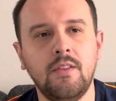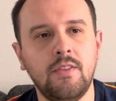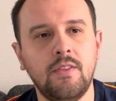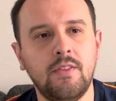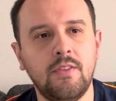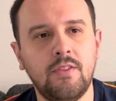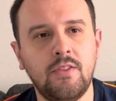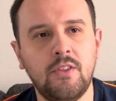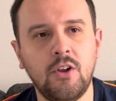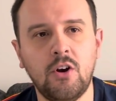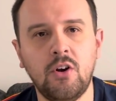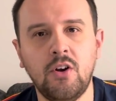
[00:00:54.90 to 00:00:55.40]

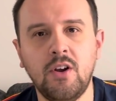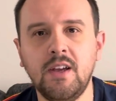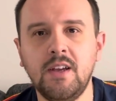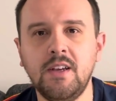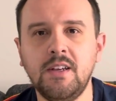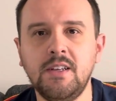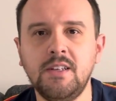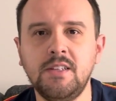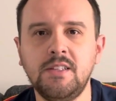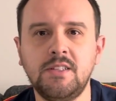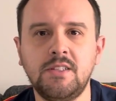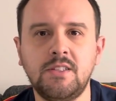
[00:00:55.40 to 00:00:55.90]
there
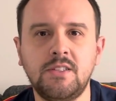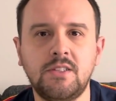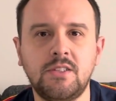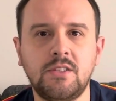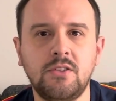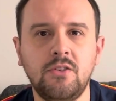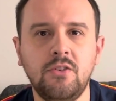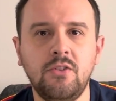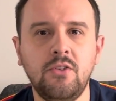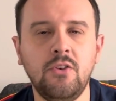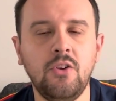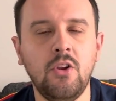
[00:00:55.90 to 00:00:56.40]
is
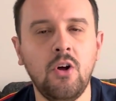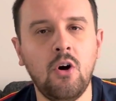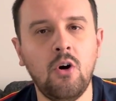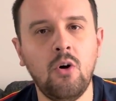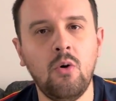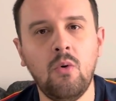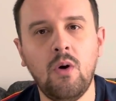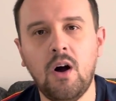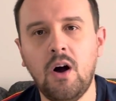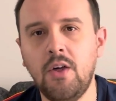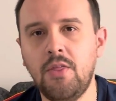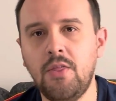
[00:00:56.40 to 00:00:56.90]

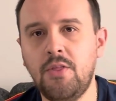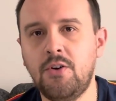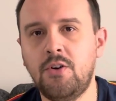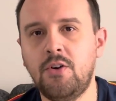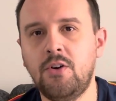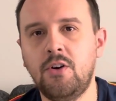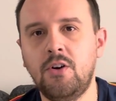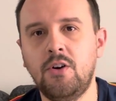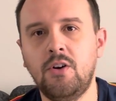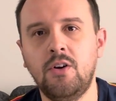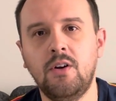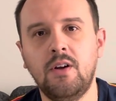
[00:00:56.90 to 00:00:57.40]
no
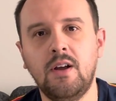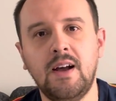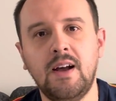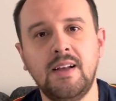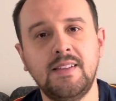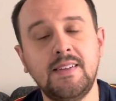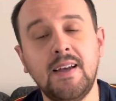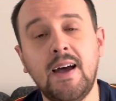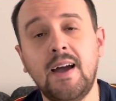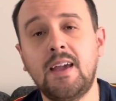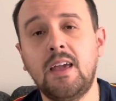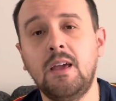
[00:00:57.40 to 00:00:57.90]
other
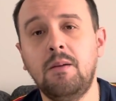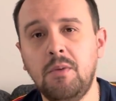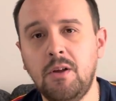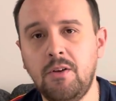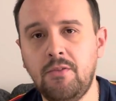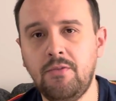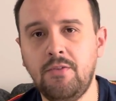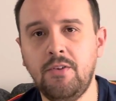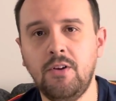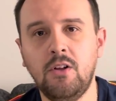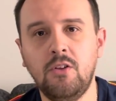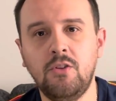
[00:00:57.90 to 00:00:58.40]
attacking
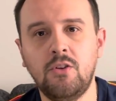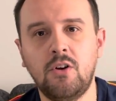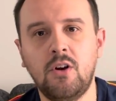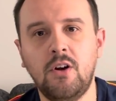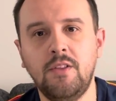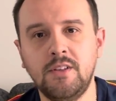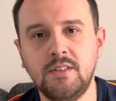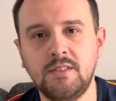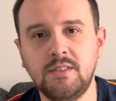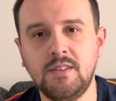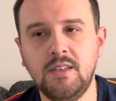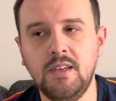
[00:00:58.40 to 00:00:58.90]
midfielder on
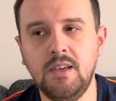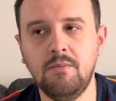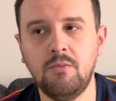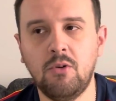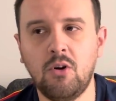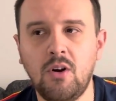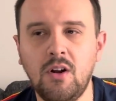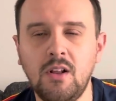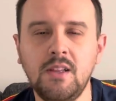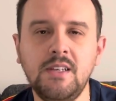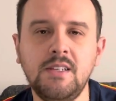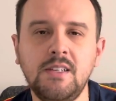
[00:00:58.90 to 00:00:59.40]
this team,
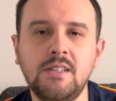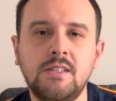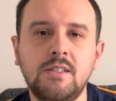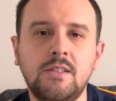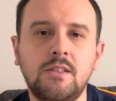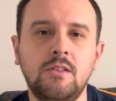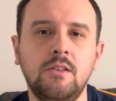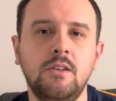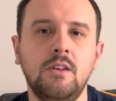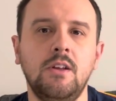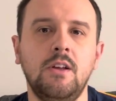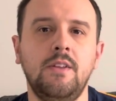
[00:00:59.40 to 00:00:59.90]
or at least
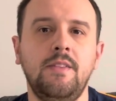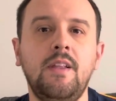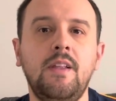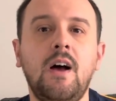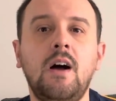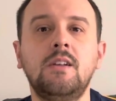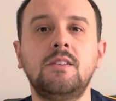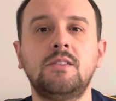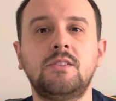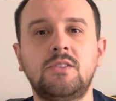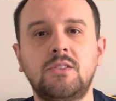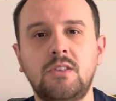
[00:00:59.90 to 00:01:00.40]

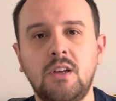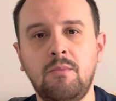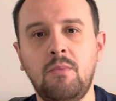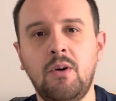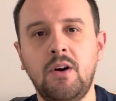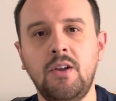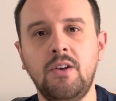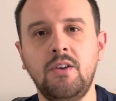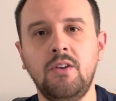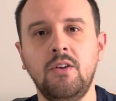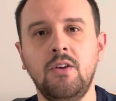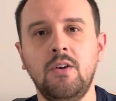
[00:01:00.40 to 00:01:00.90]
not
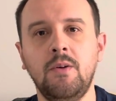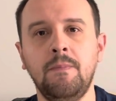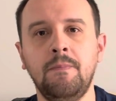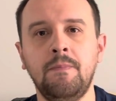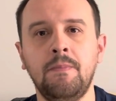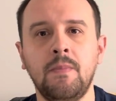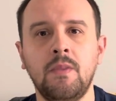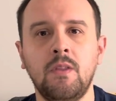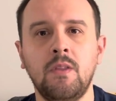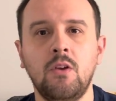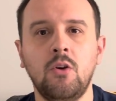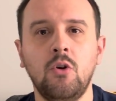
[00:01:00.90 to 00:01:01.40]
someone
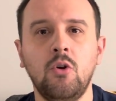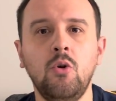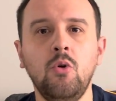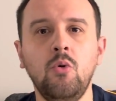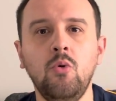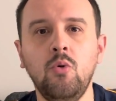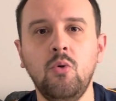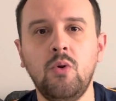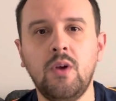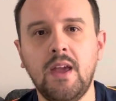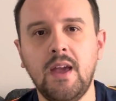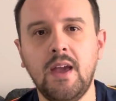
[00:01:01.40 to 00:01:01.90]

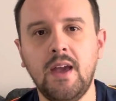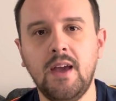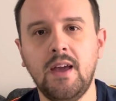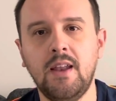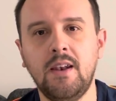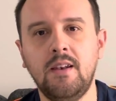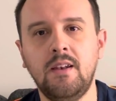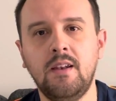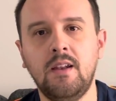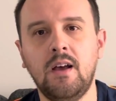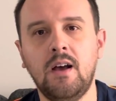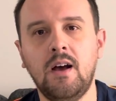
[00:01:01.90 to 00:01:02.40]
who
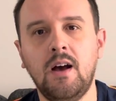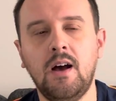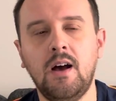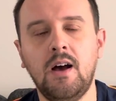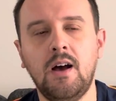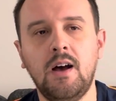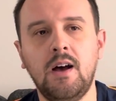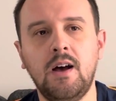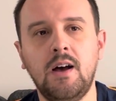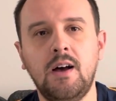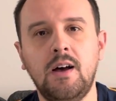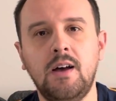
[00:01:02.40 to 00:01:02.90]
can
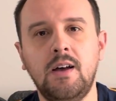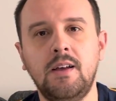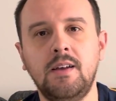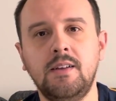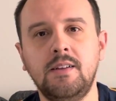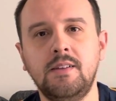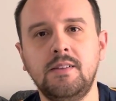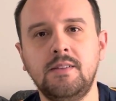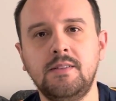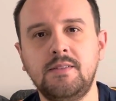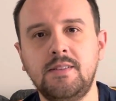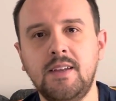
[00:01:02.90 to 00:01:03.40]

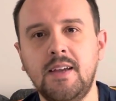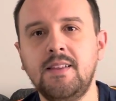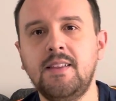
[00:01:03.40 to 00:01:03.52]
take the